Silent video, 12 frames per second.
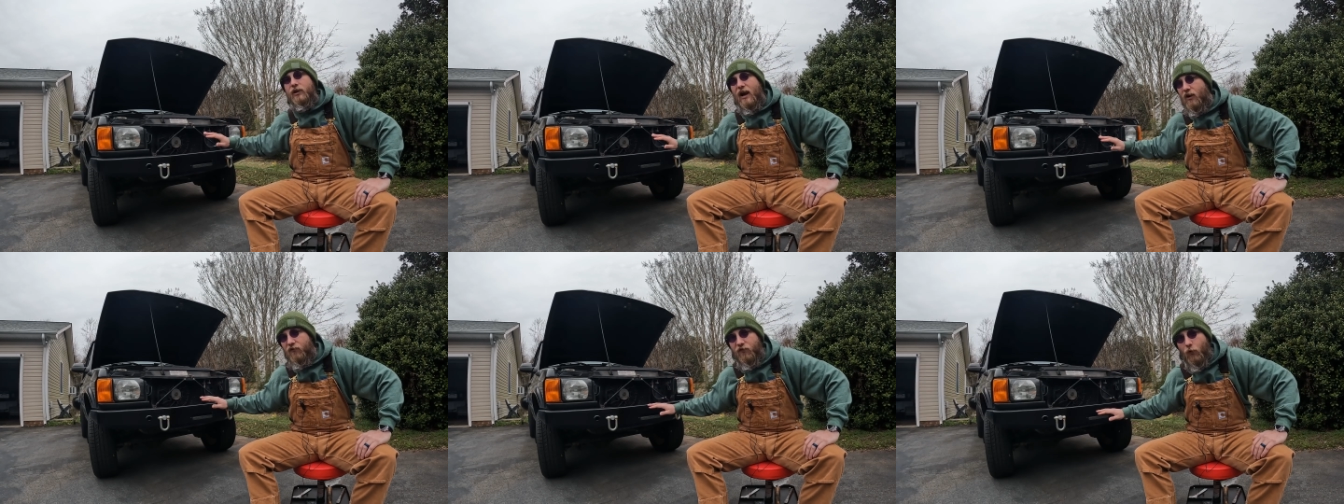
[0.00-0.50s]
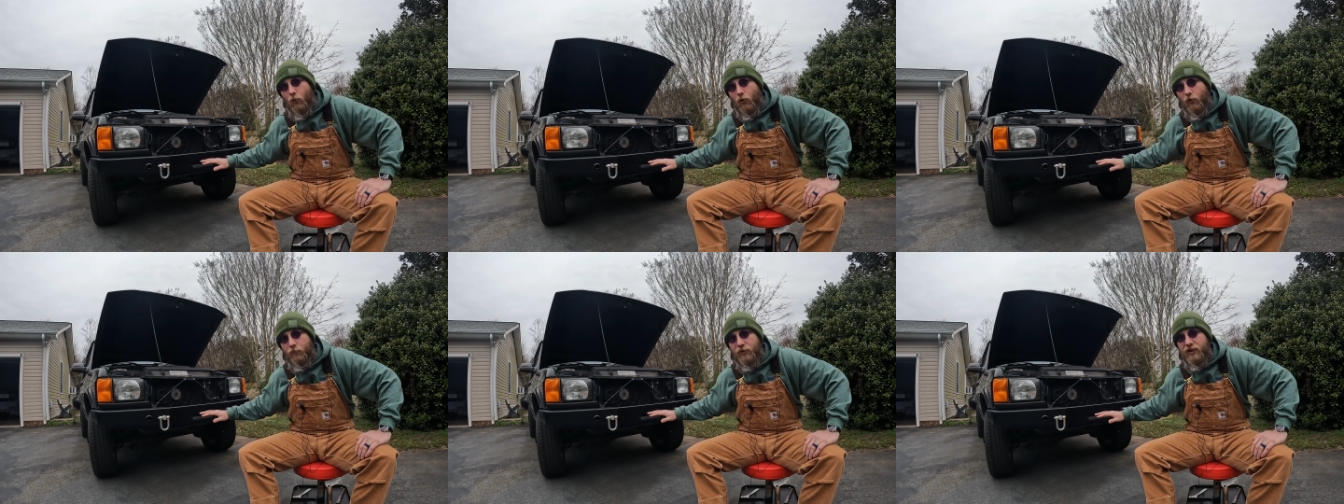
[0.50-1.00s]
out
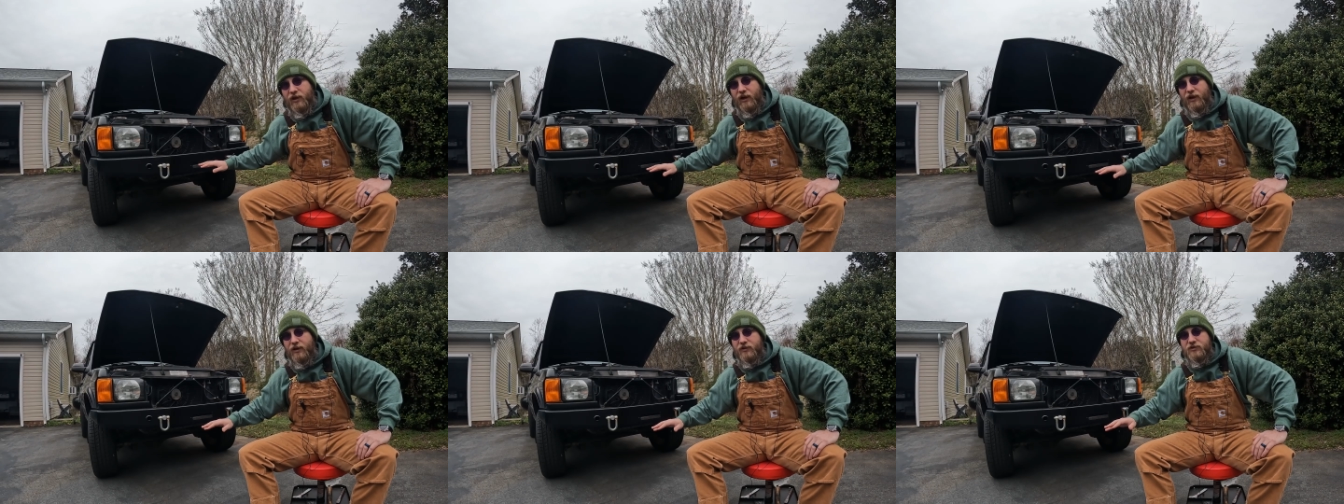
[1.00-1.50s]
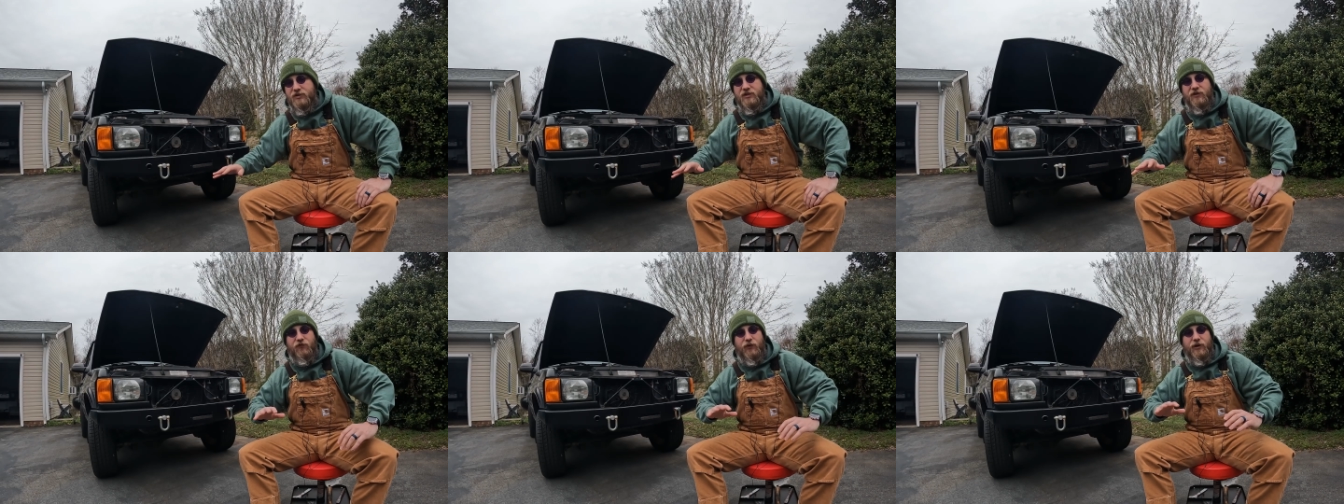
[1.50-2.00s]
for because
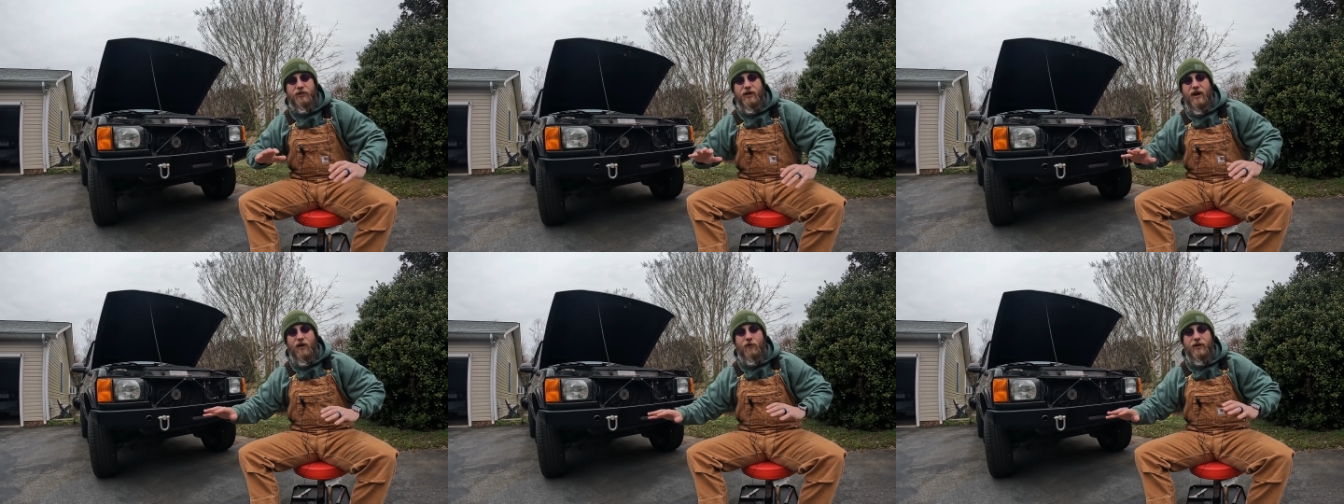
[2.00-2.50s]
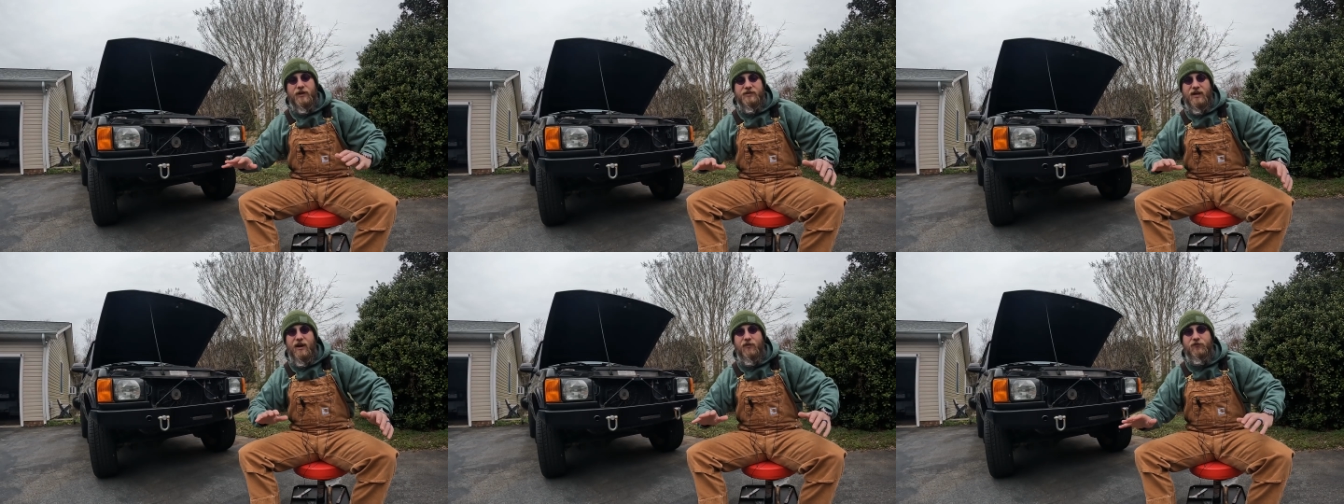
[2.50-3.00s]
different areas
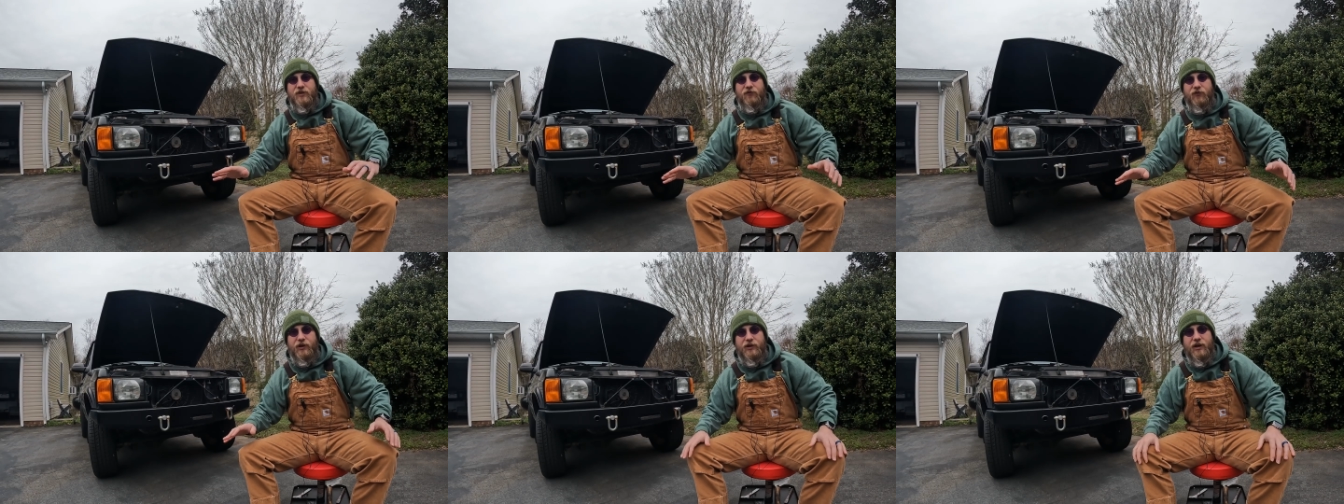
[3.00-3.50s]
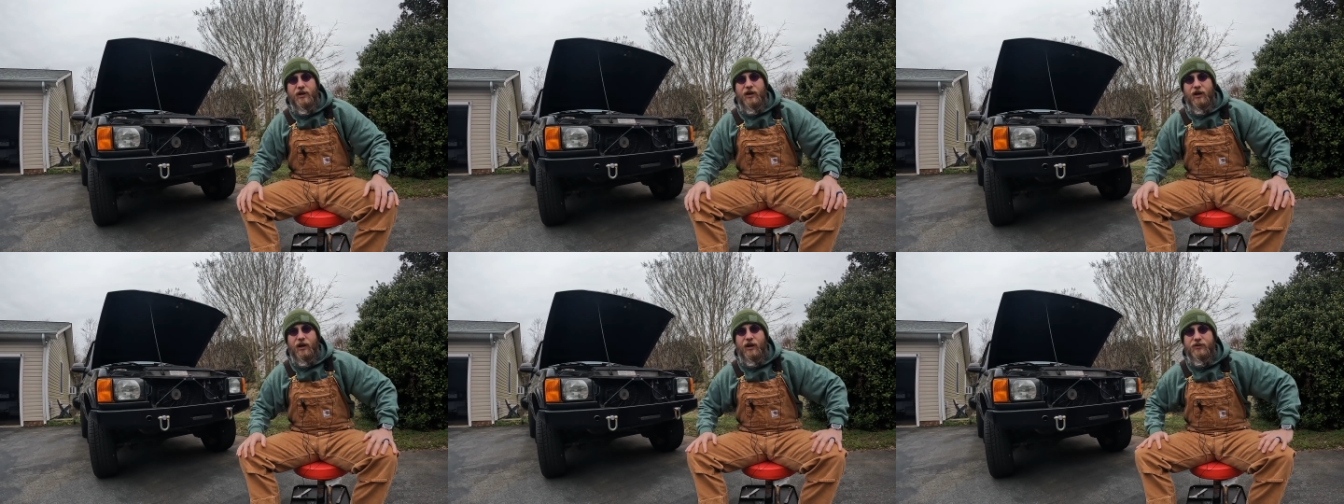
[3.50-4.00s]
have different
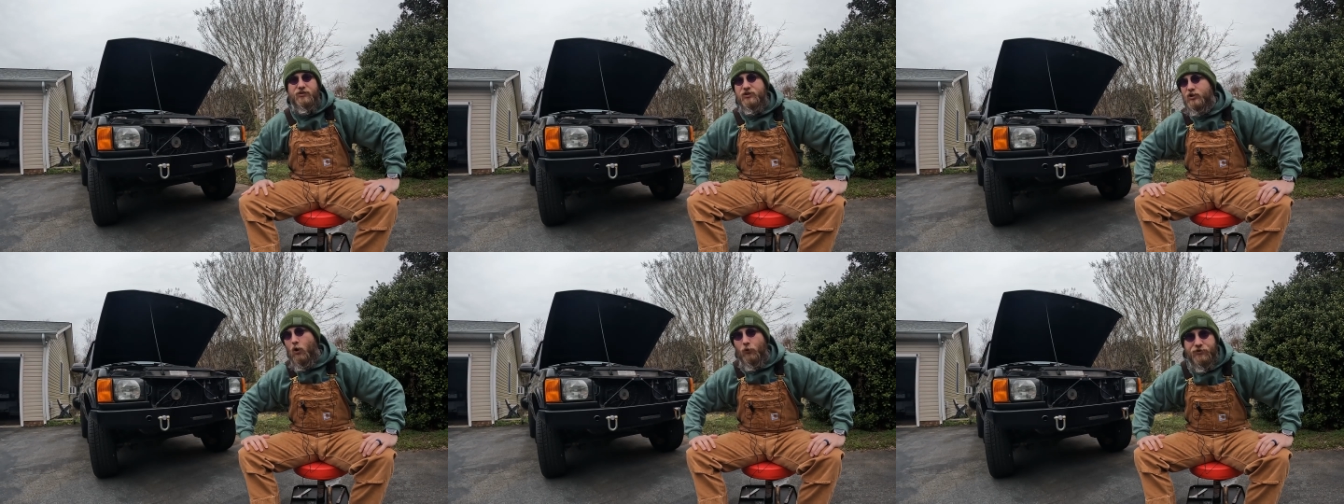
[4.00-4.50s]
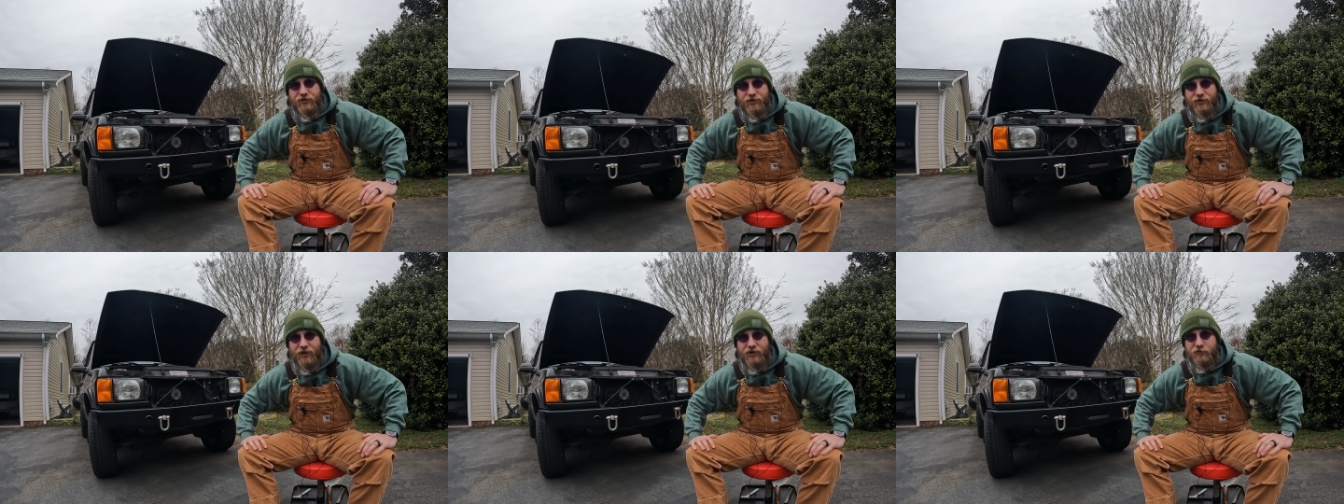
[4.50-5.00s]
salt
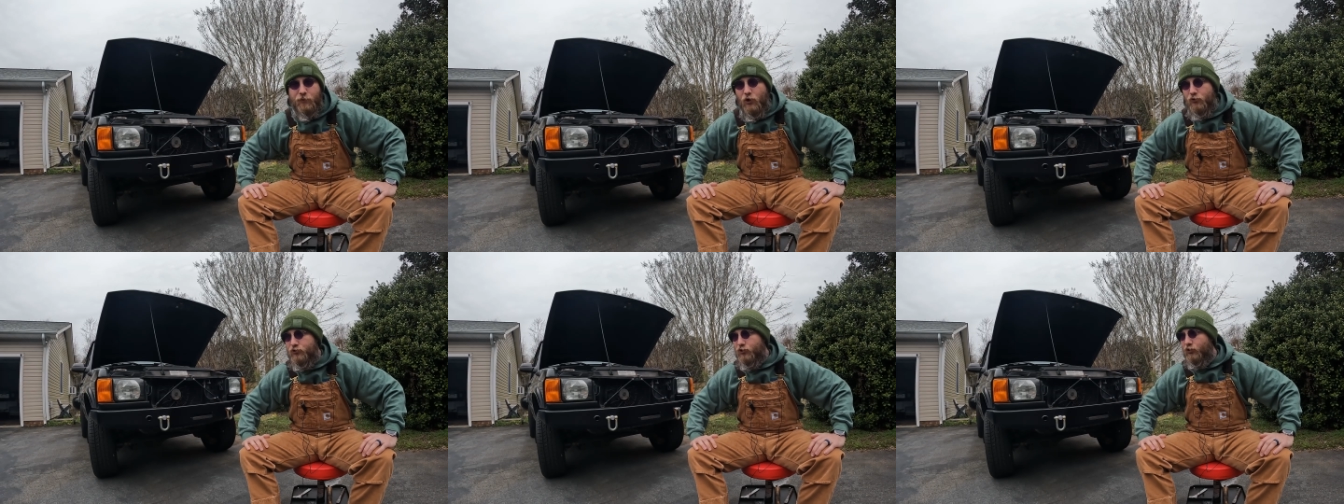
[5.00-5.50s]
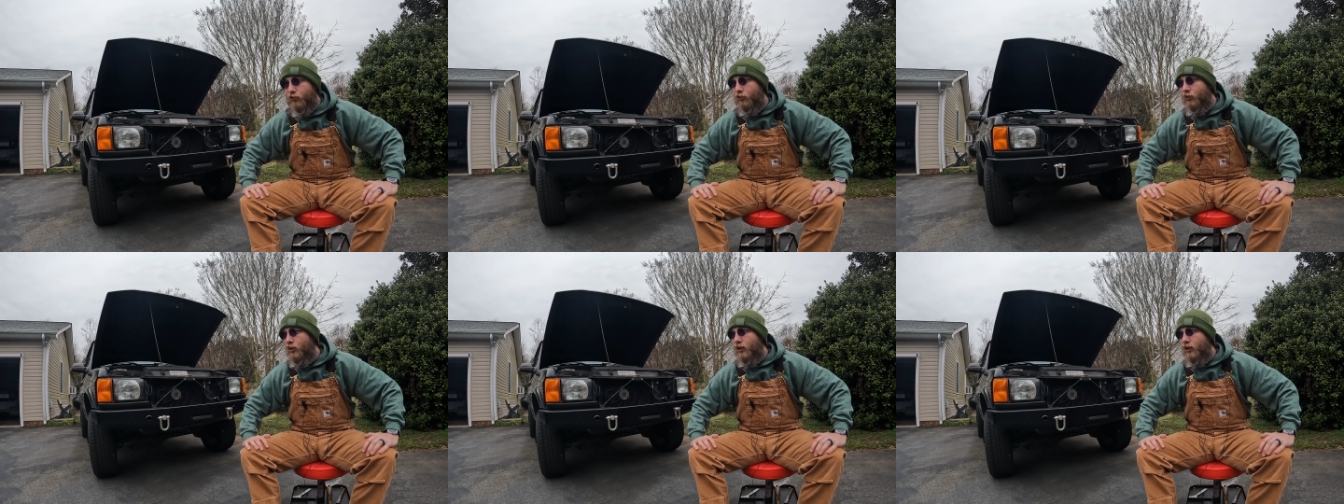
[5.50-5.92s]
exposure.